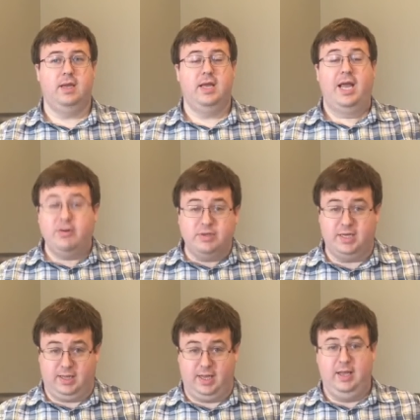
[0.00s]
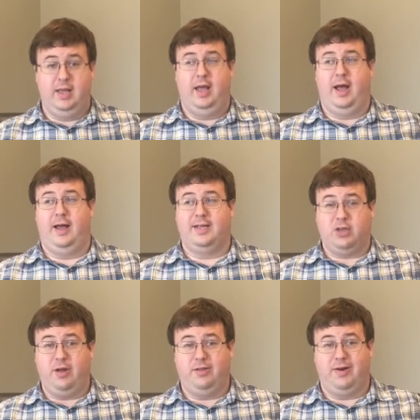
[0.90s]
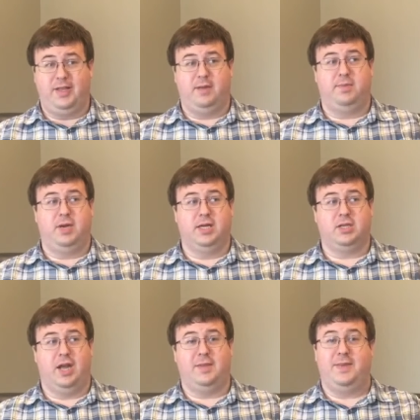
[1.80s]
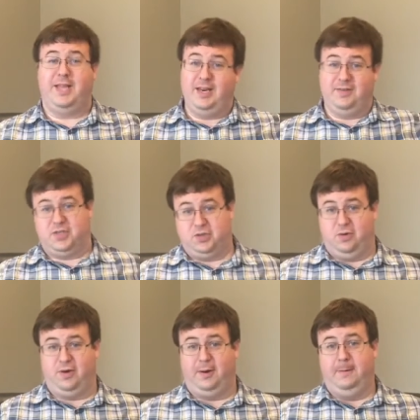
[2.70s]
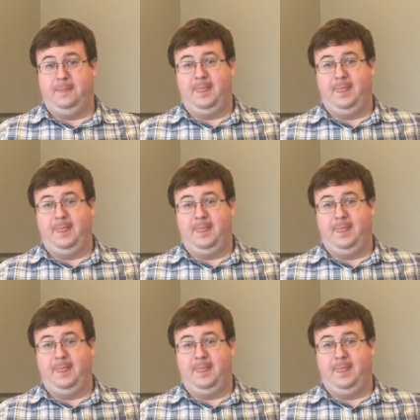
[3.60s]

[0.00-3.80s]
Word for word: Interestingly, uh, that's on there, I think, because at the beginning of the story,